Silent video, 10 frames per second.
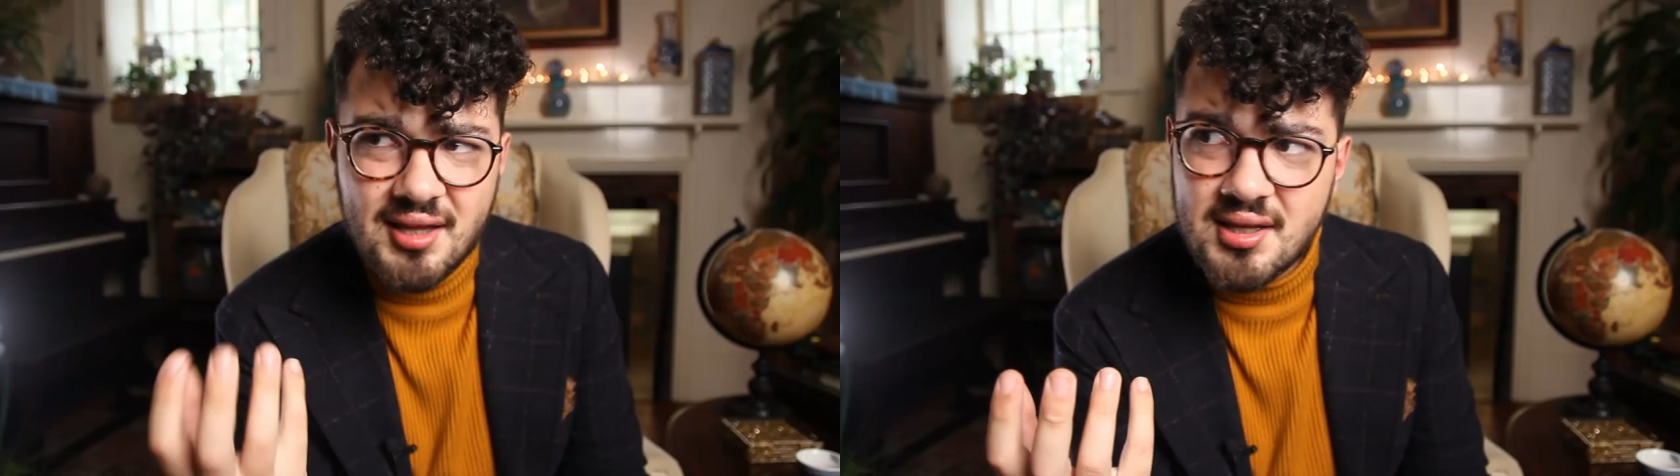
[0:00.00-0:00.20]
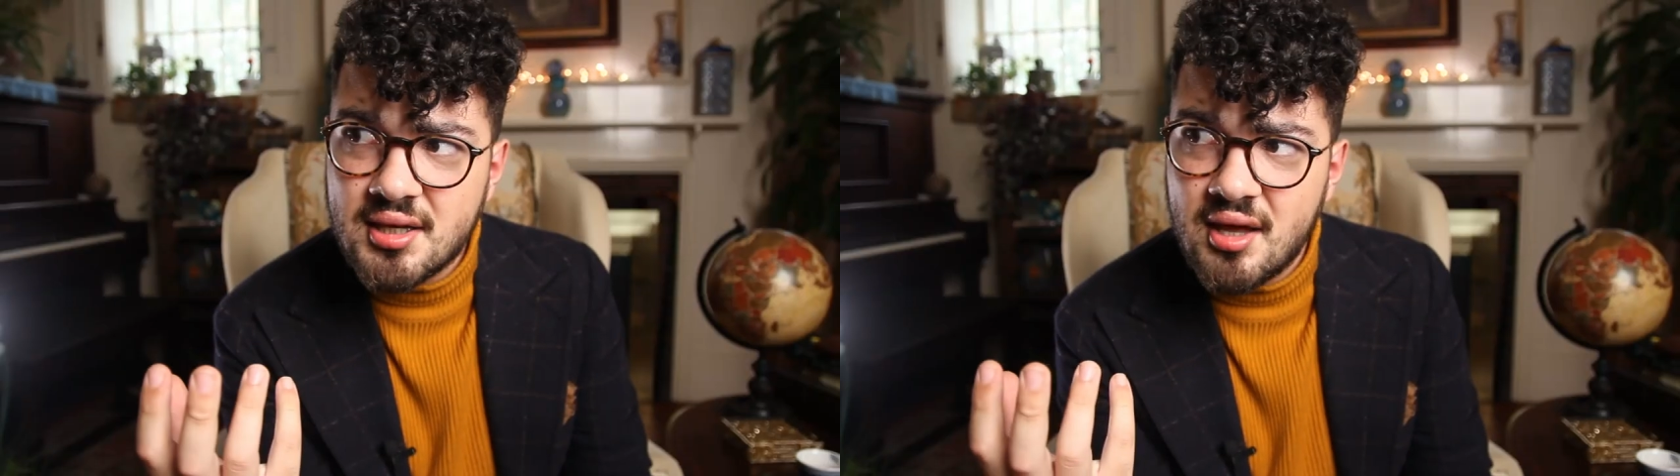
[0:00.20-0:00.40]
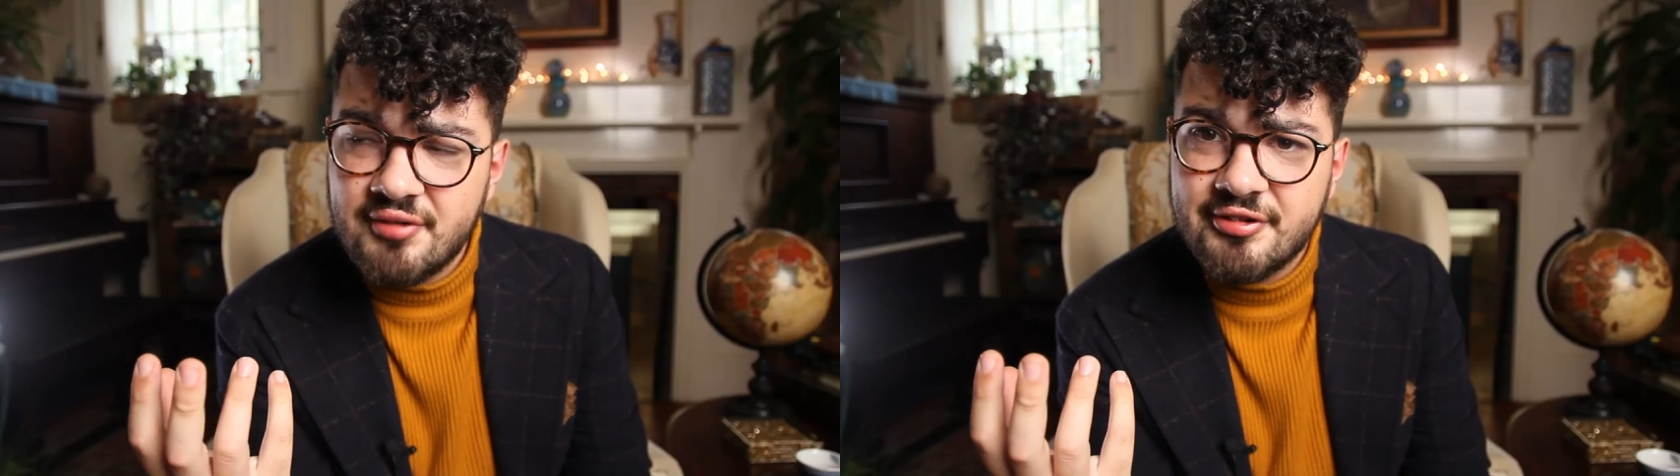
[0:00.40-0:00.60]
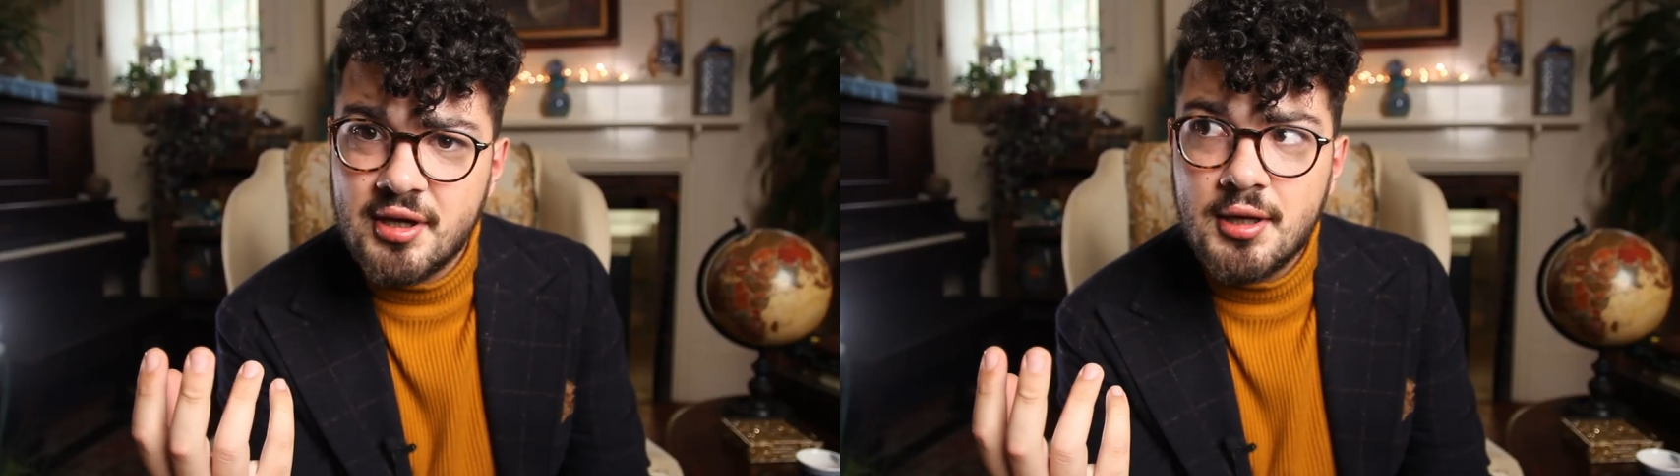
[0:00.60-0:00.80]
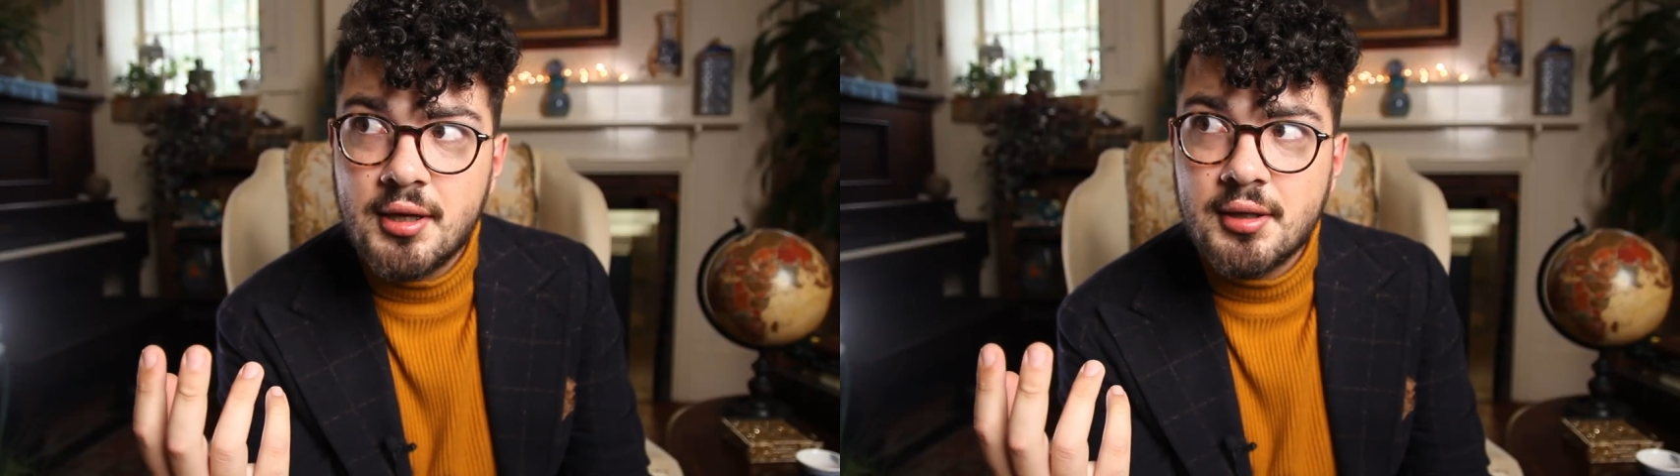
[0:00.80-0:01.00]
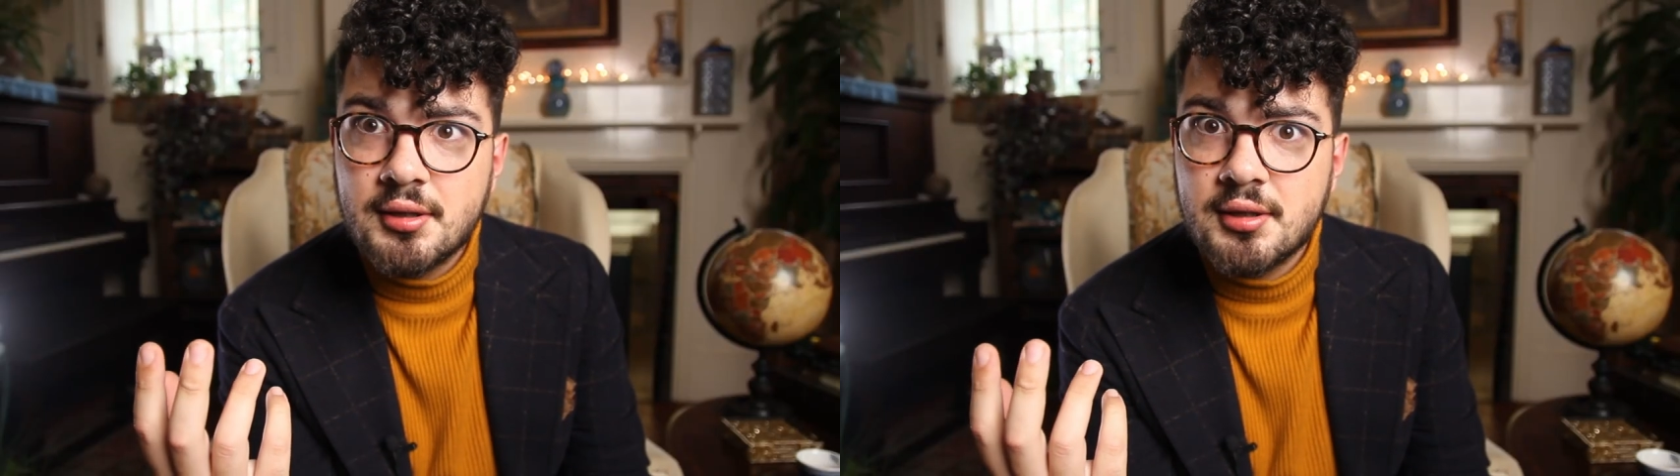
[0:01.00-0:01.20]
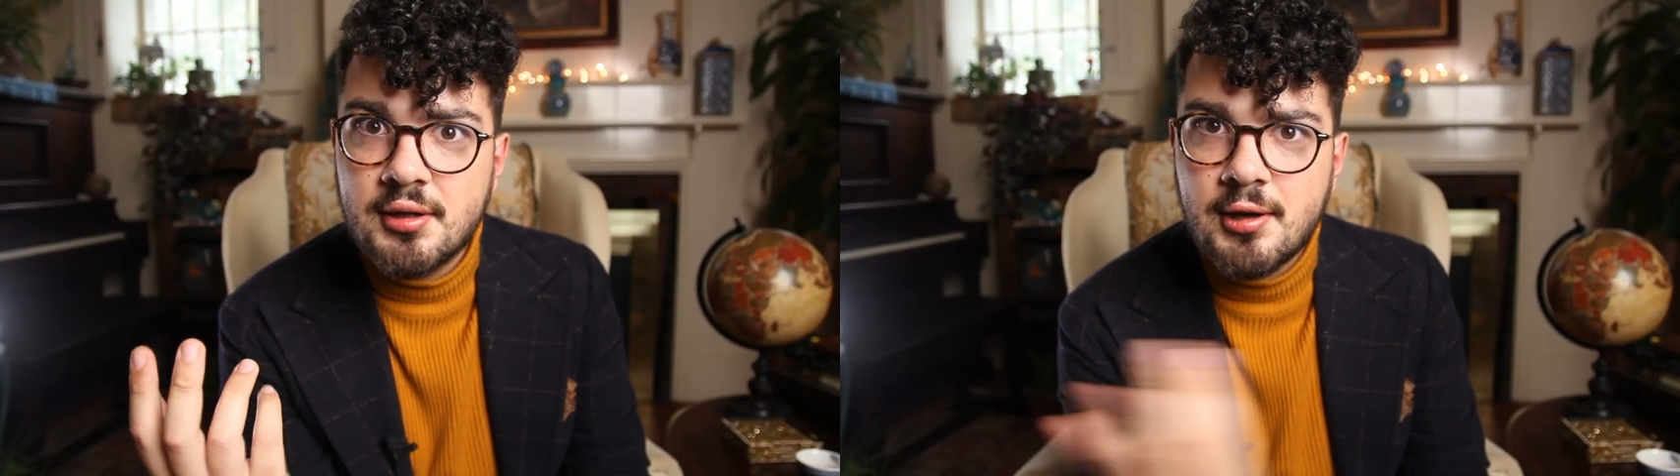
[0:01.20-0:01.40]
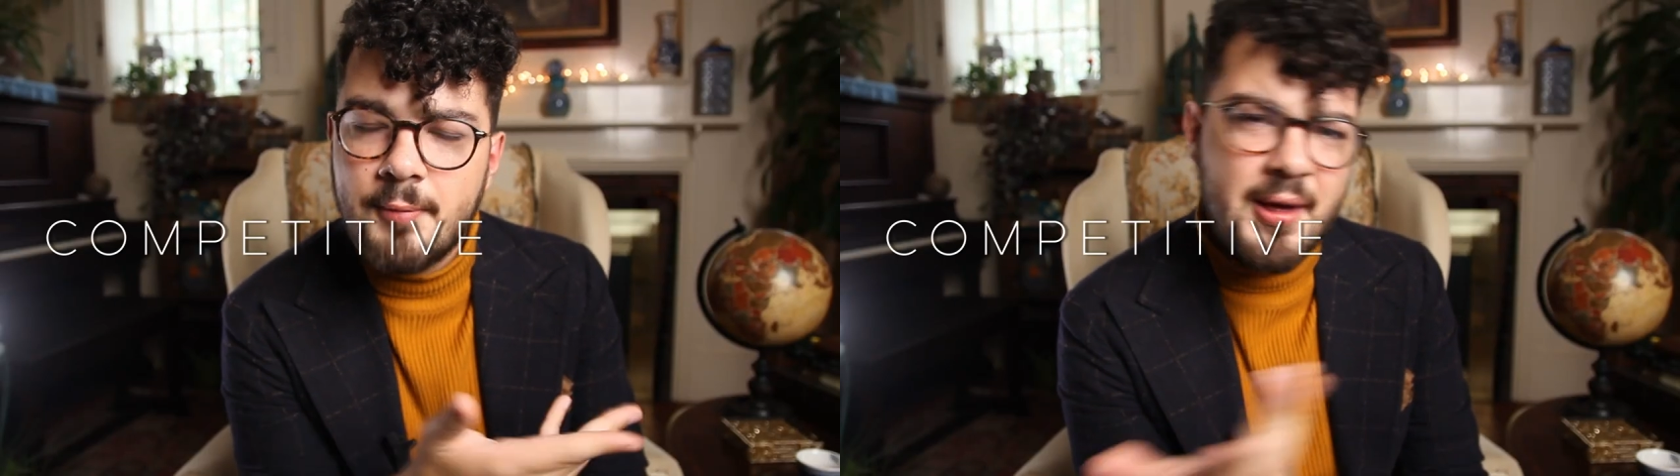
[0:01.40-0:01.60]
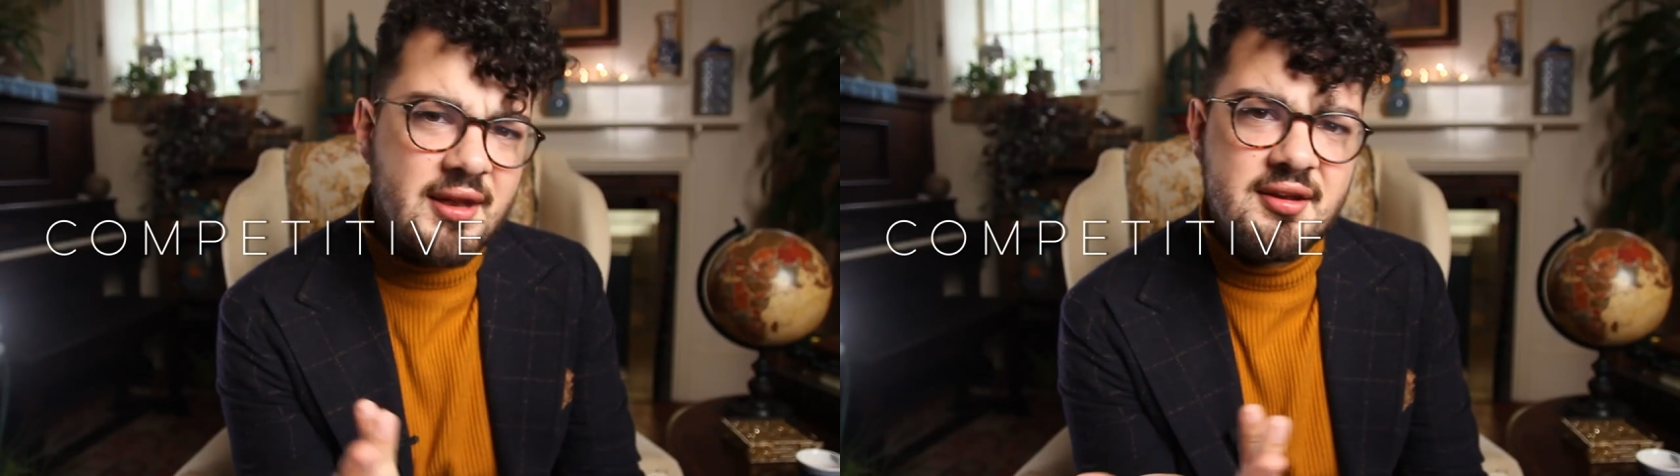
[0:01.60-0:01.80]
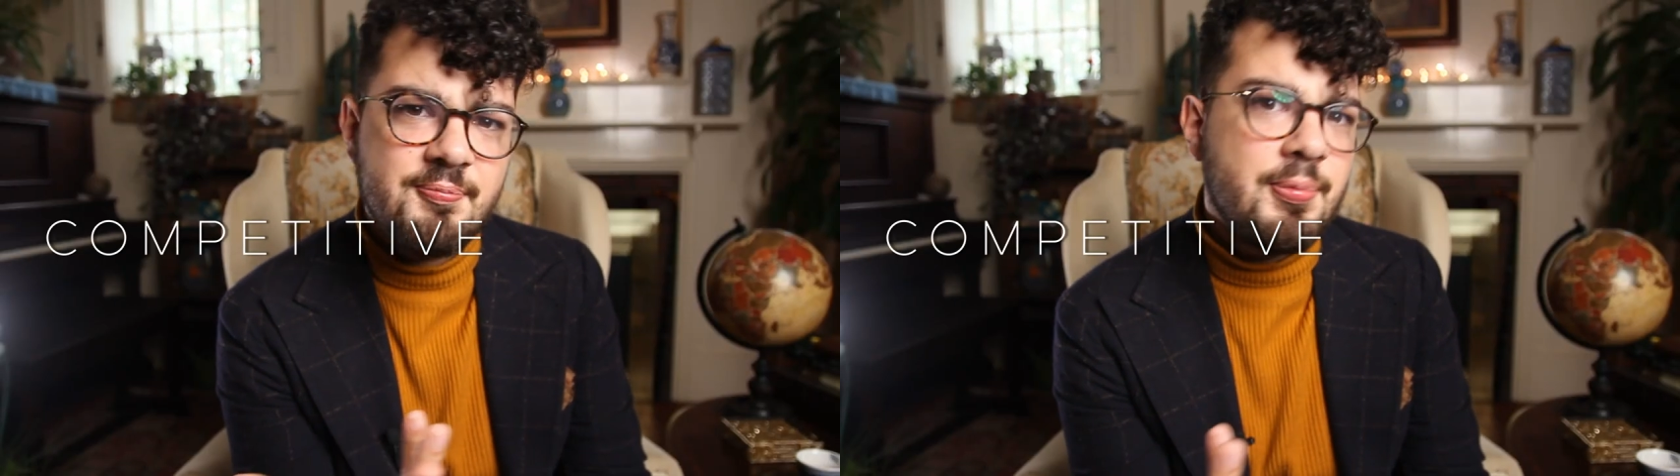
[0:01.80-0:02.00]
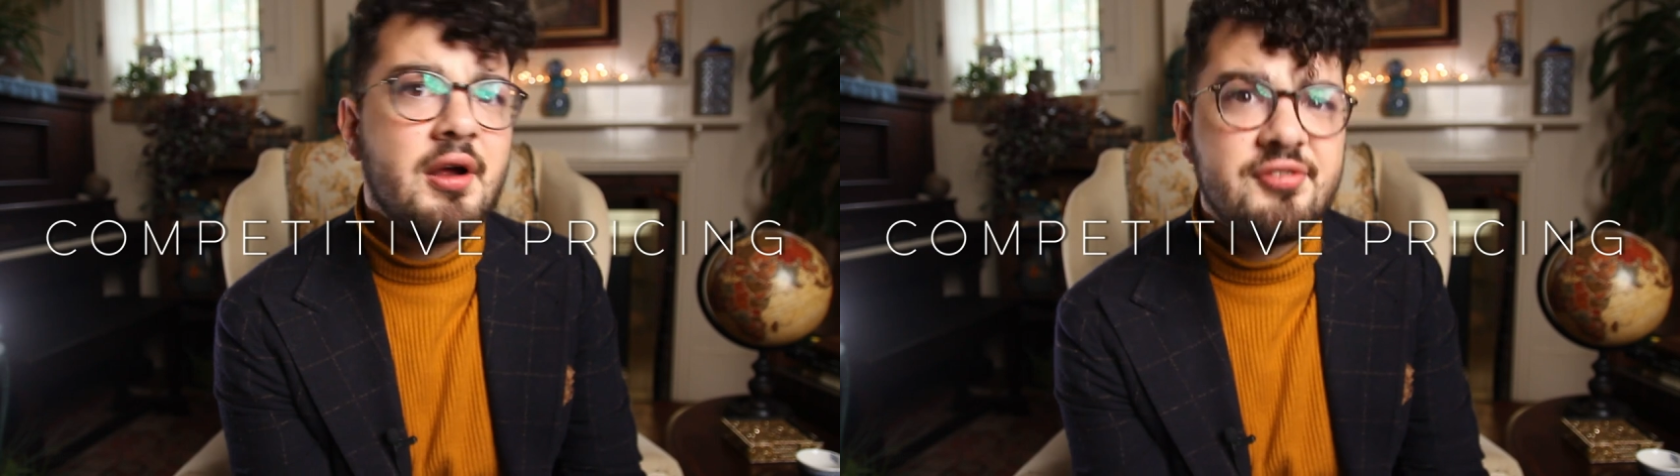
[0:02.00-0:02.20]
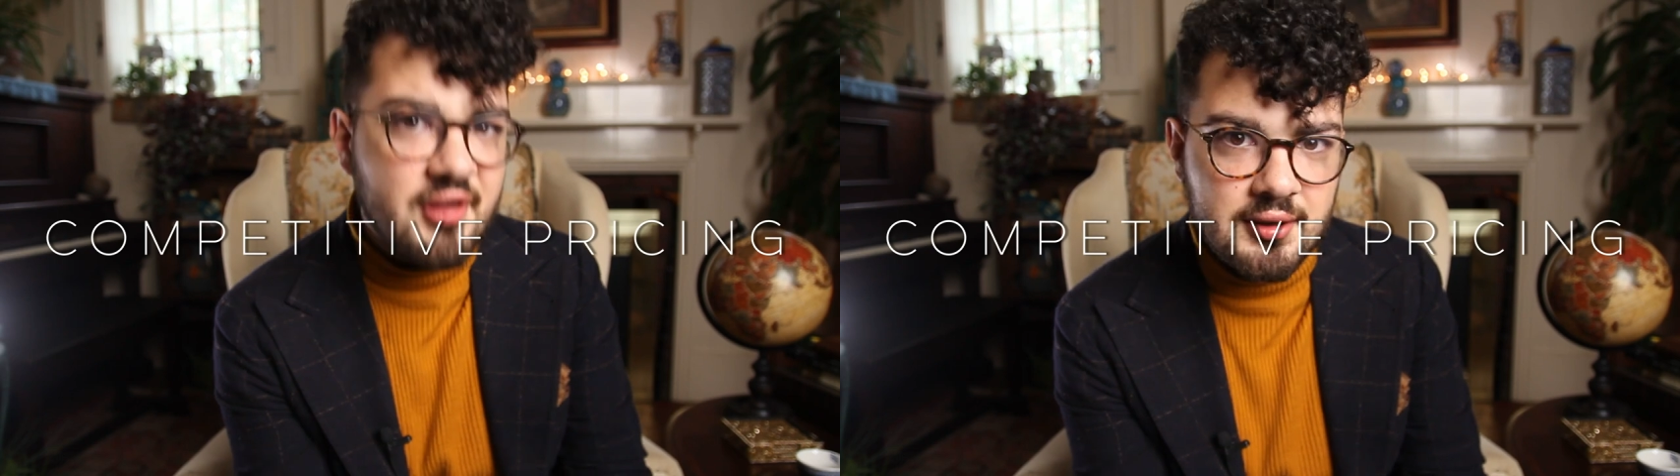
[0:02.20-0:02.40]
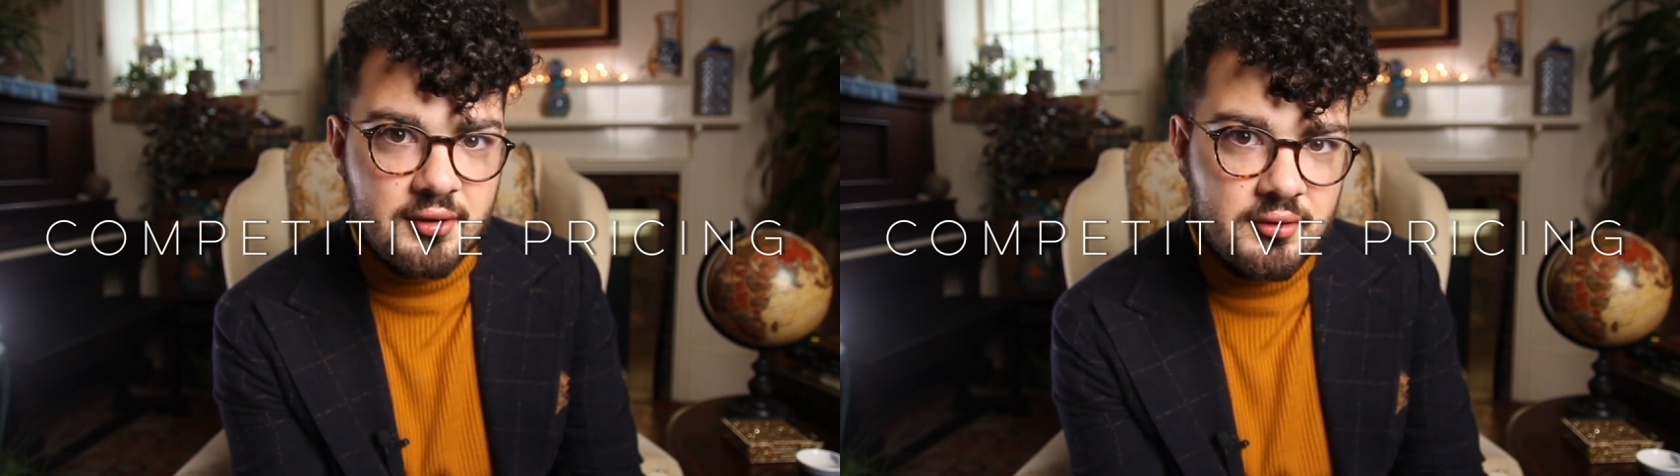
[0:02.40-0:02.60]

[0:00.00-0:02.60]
oddly enough competitive pricing.